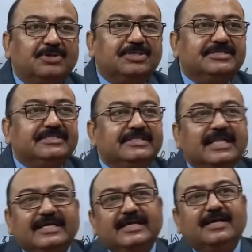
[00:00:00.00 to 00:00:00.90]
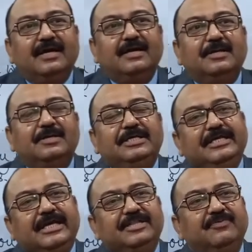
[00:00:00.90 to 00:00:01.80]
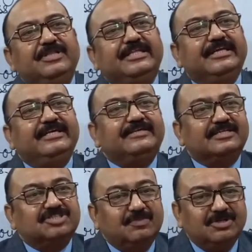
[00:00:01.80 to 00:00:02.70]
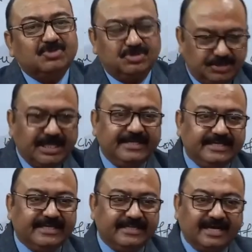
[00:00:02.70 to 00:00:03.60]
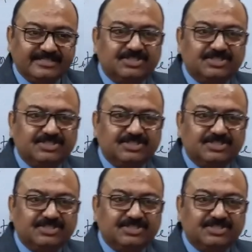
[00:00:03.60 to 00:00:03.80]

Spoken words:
Like he can even create customers also. He can ask the